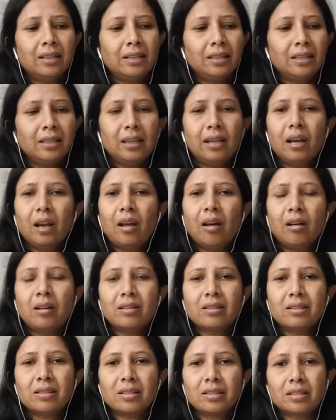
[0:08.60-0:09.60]
In the
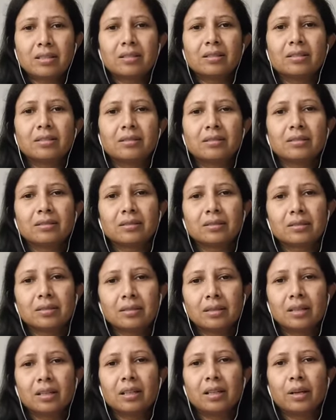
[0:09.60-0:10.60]
last
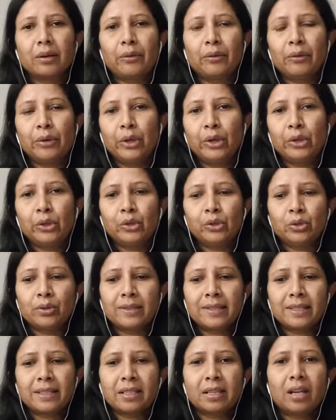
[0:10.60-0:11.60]

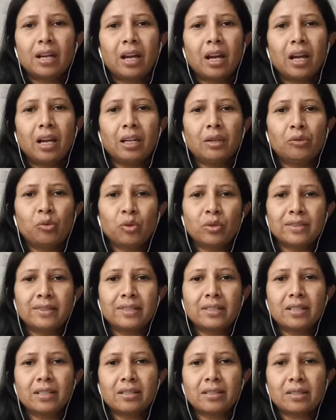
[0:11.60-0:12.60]
videos, I was
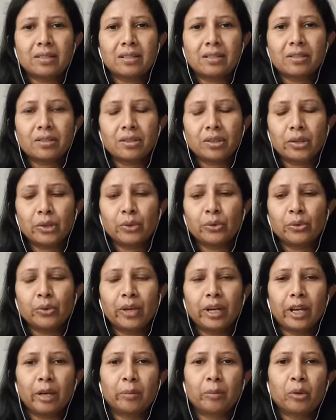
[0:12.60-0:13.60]
discussed you
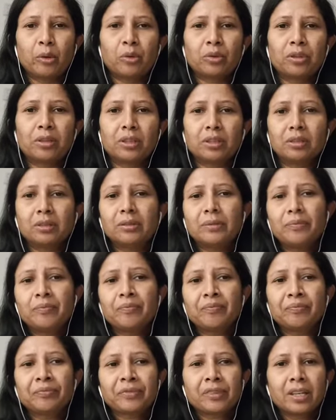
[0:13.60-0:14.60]
about the
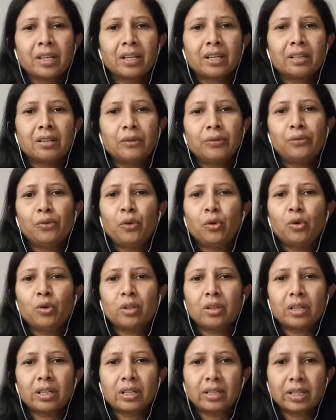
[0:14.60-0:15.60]

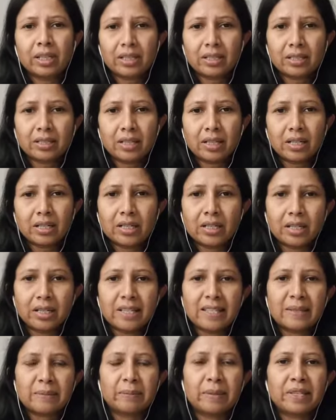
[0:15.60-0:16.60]
four
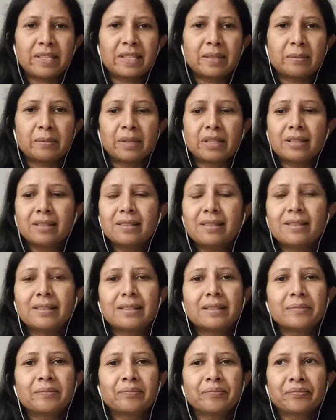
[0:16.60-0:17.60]
crustacean
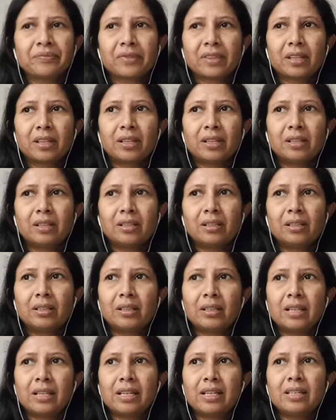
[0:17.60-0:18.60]
specimens,
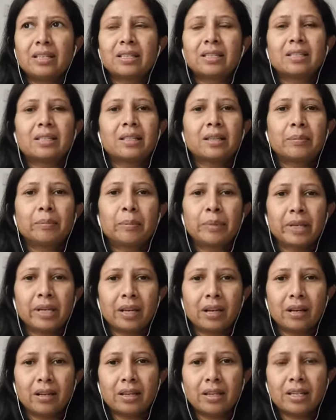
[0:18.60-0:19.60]
that is
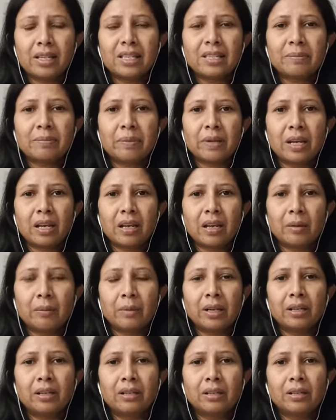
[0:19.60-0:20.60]
Pinais,
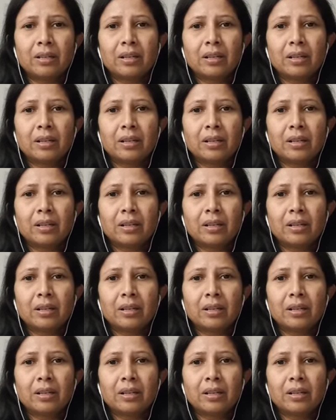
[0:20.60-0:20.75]
Pelaman,